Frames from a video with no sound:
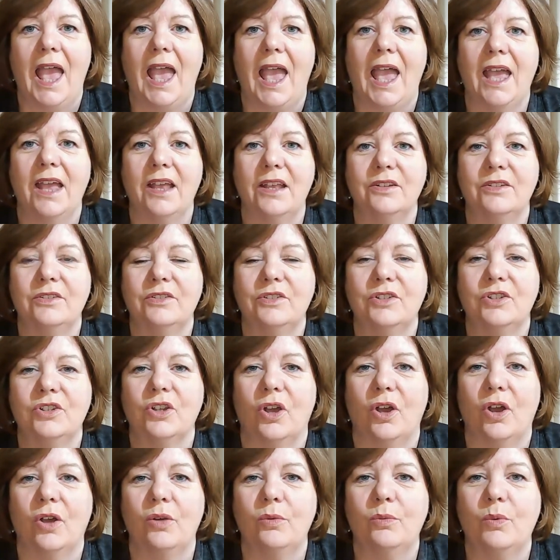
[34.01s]
And
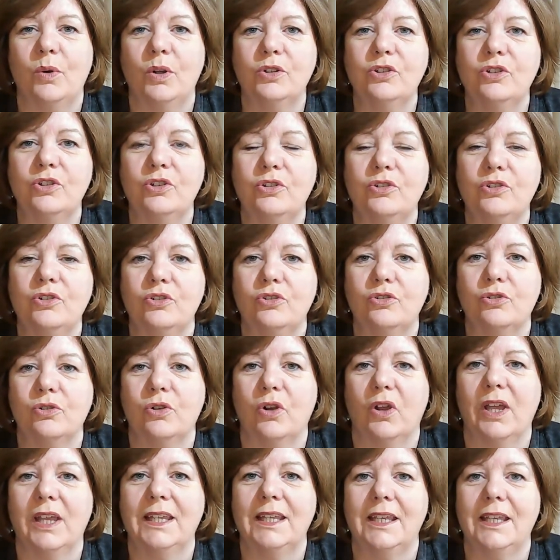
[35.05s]
I want you to
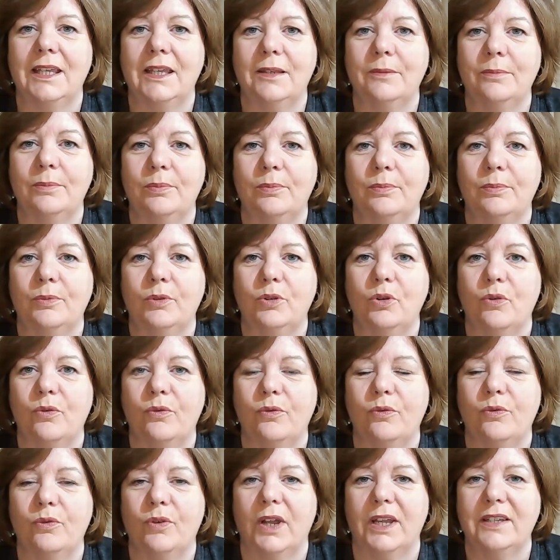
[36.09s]
try and keep your
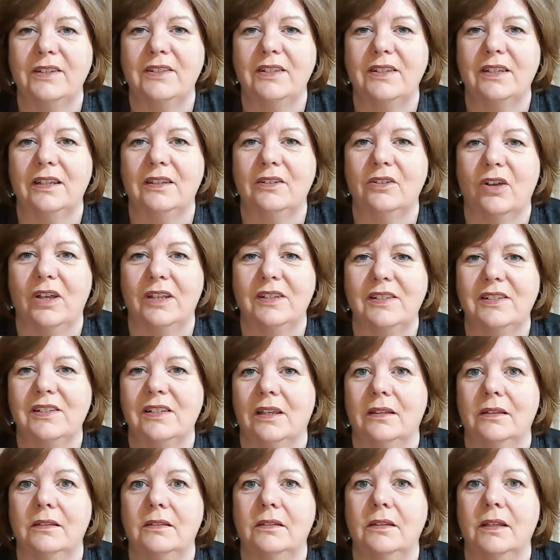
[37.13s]
phrasing nice
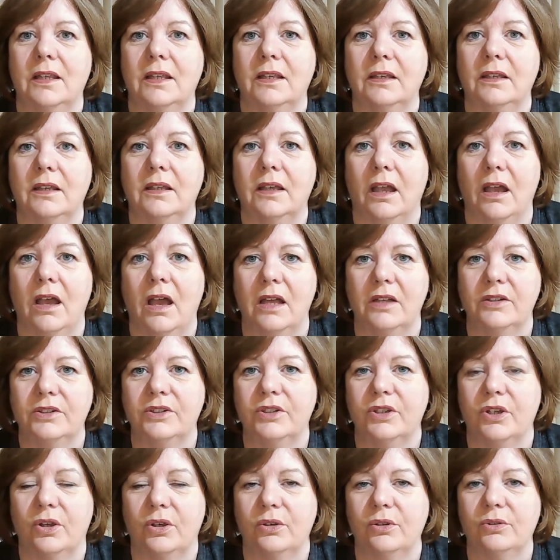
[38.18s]
and
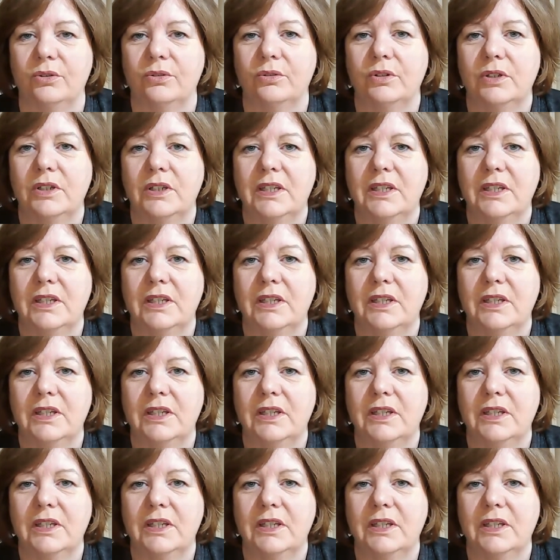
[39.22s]
legato.